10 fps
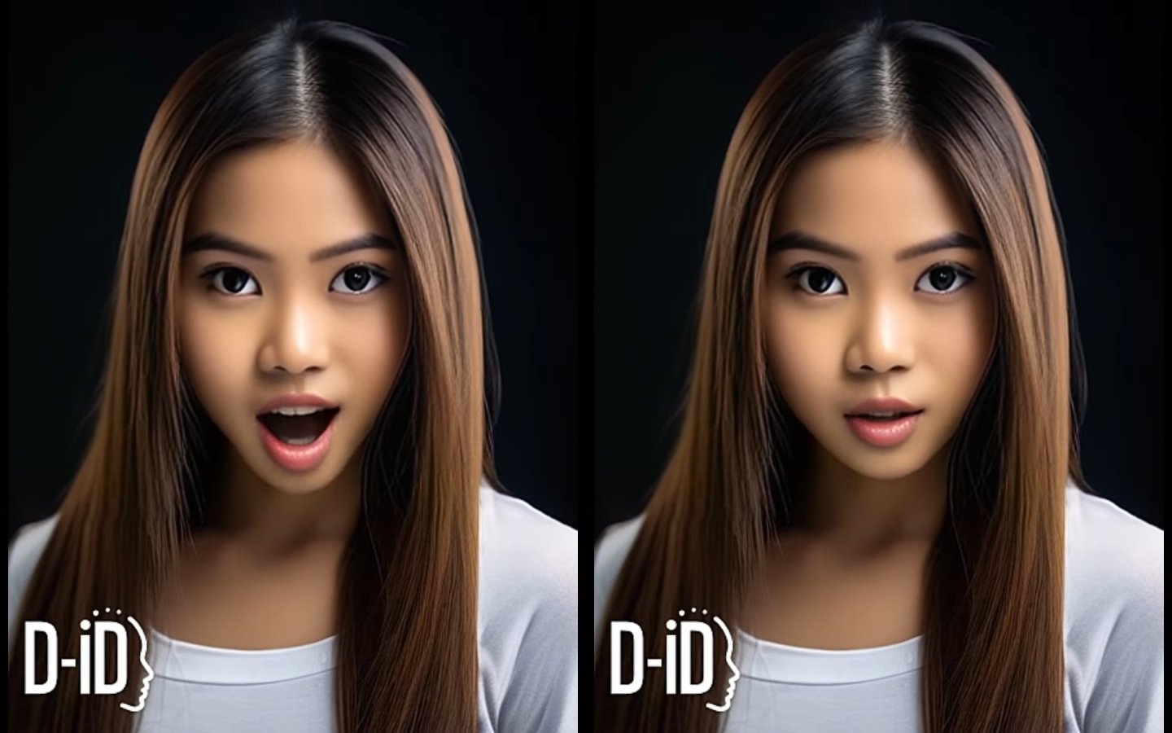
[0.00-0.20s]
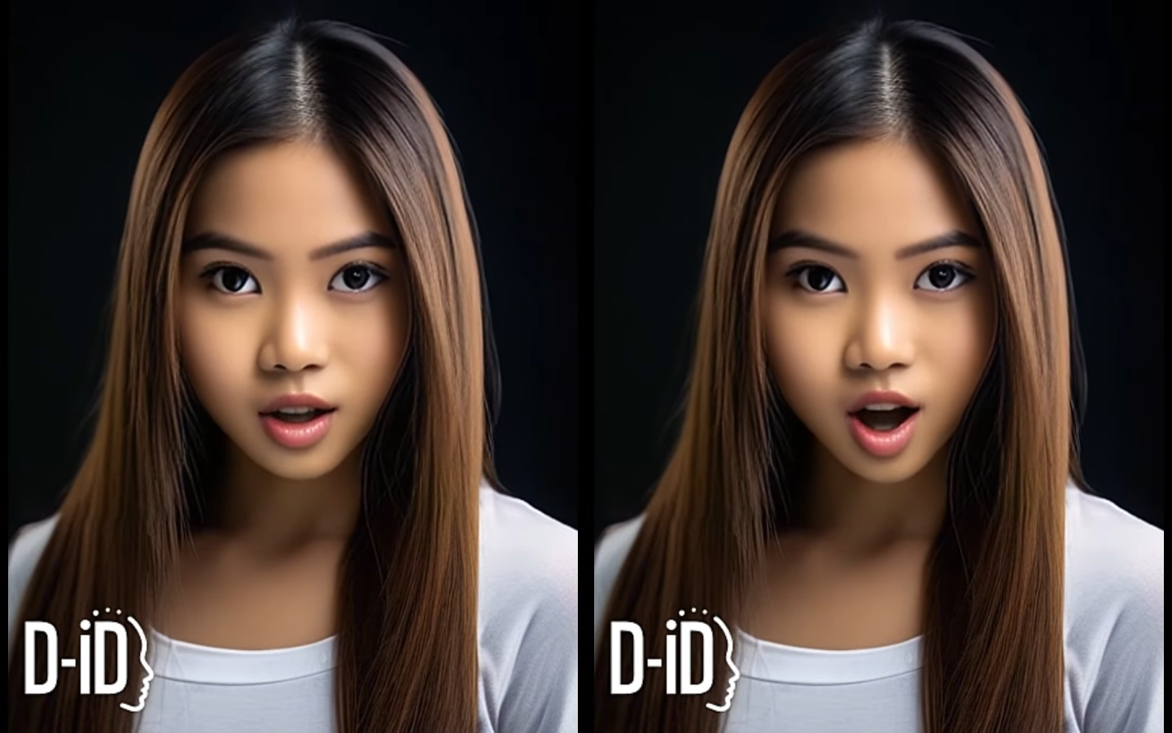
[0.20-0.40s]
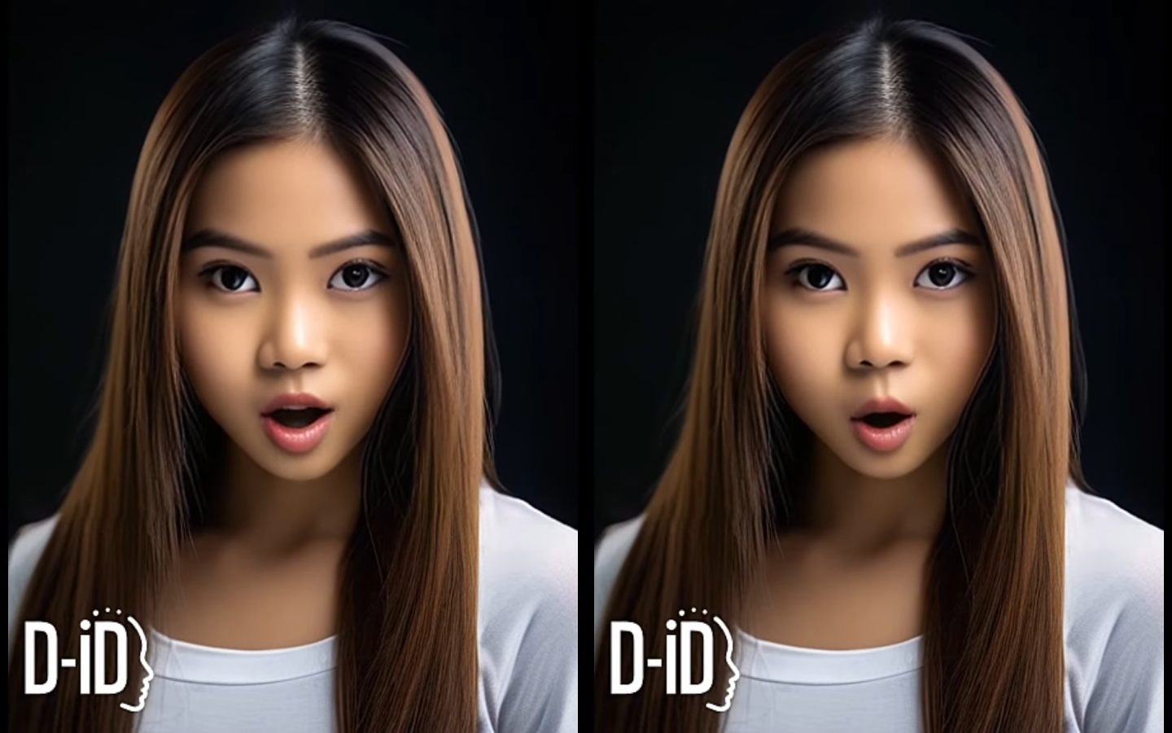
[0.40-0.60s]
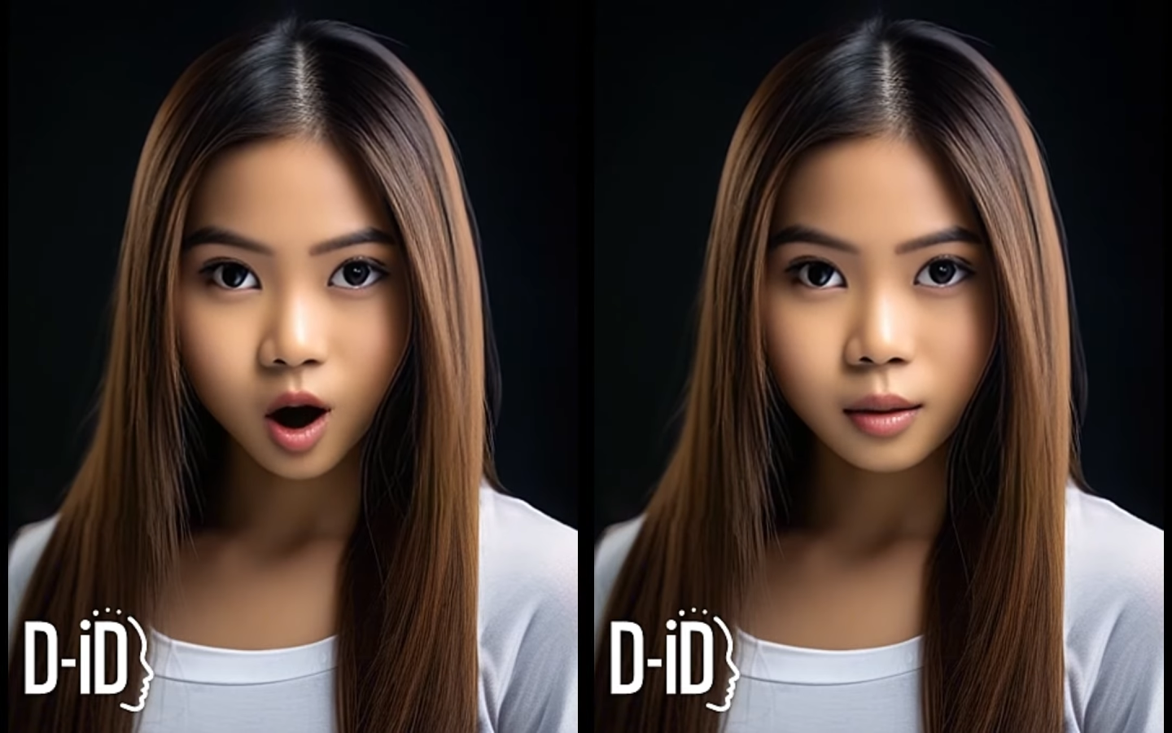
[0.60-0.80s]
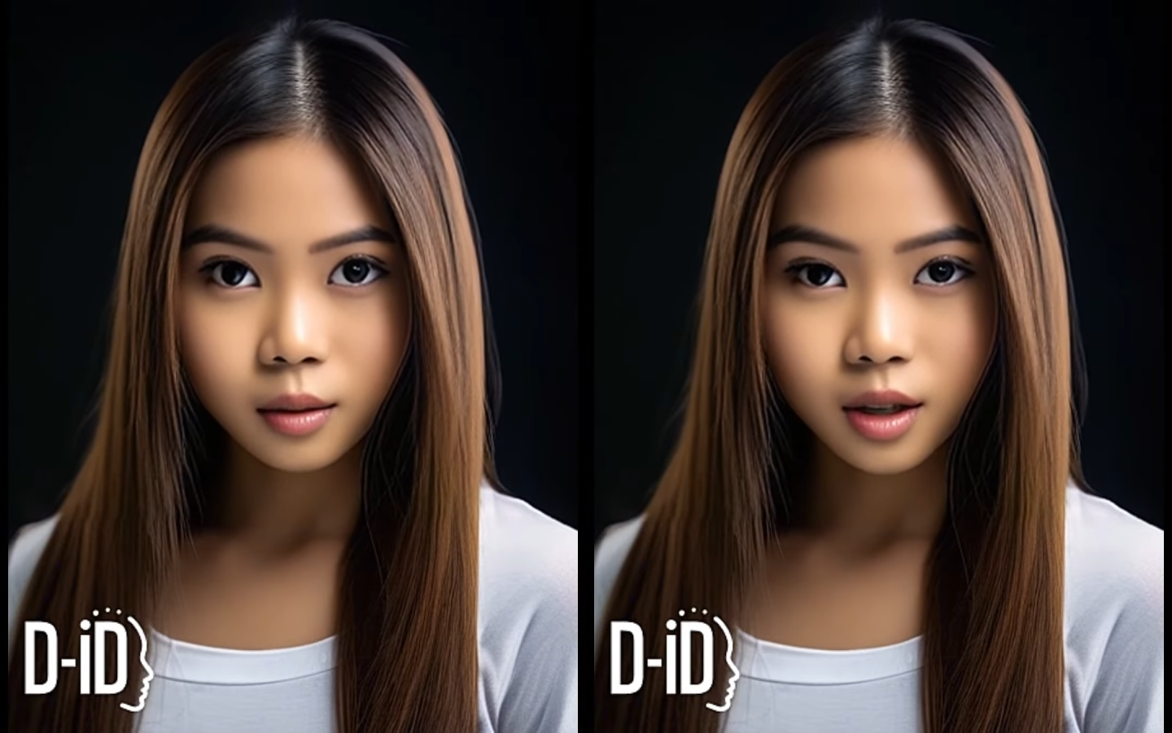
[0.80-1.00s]
of shared
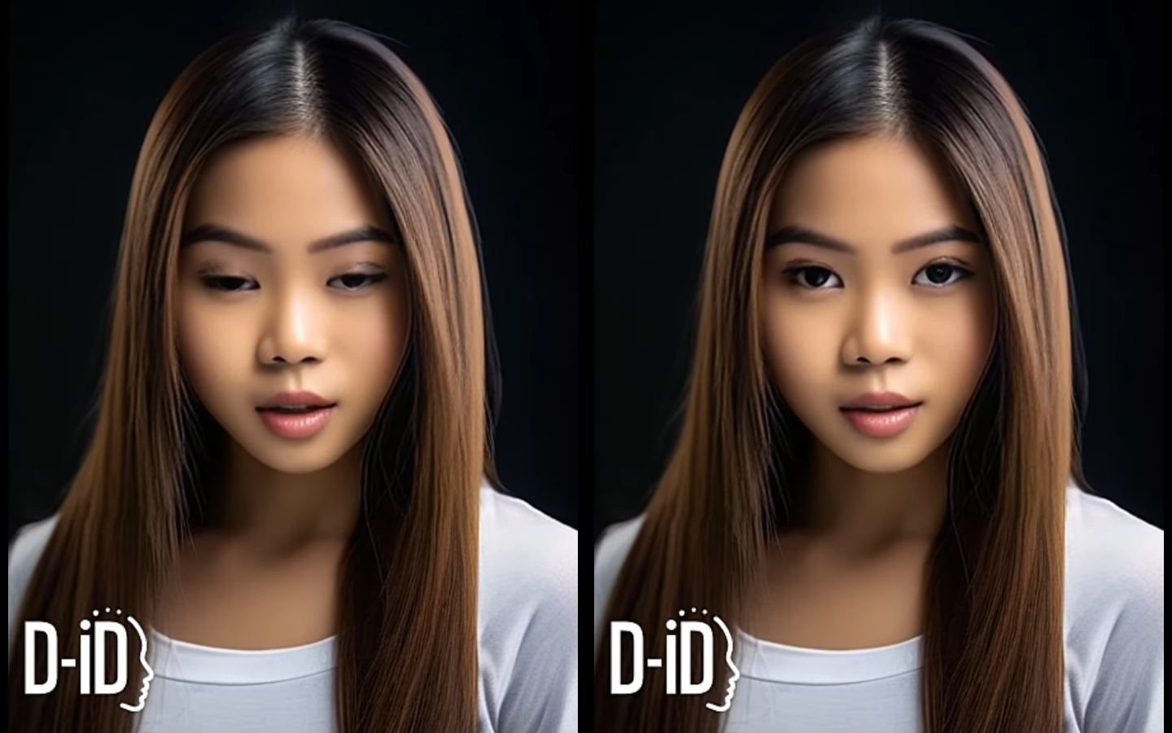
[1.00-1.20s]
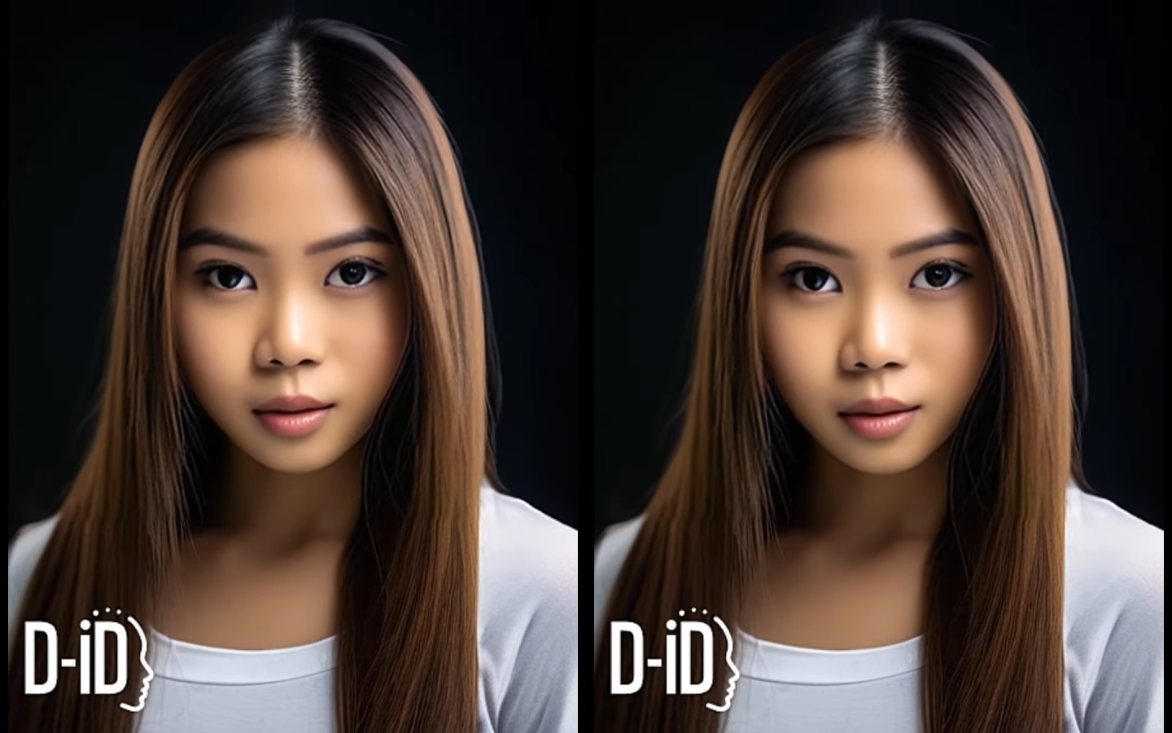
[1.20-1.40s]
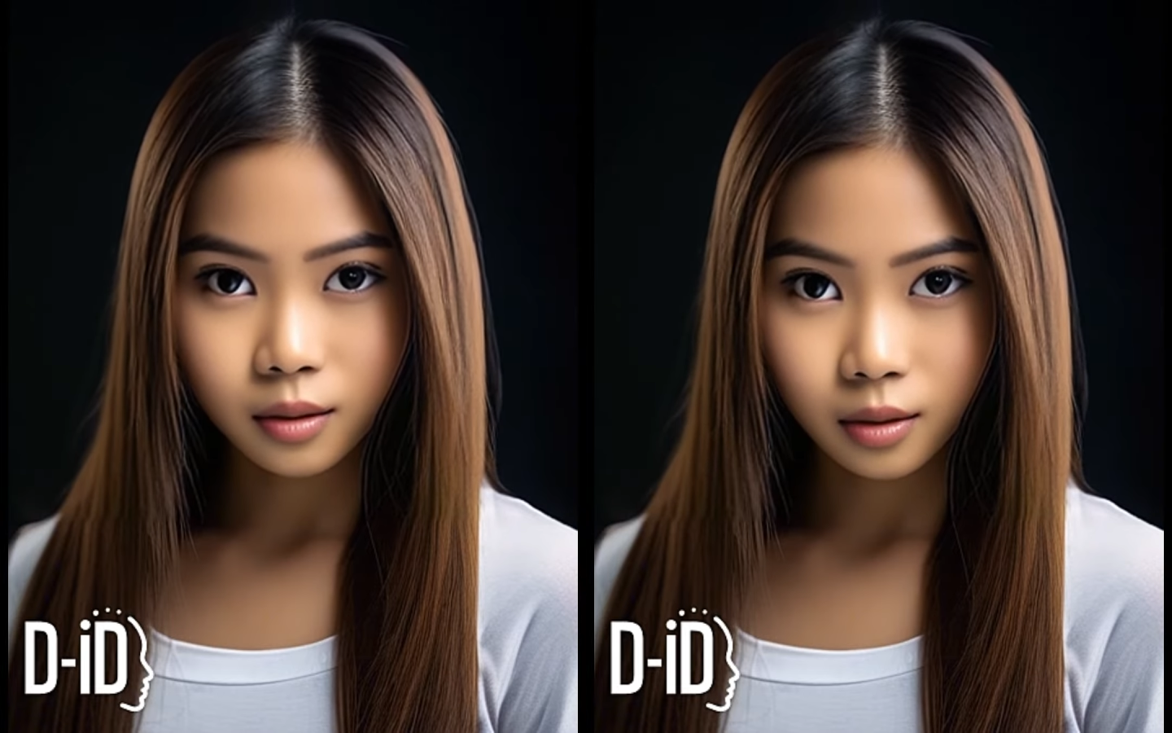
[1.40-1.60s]
warmth.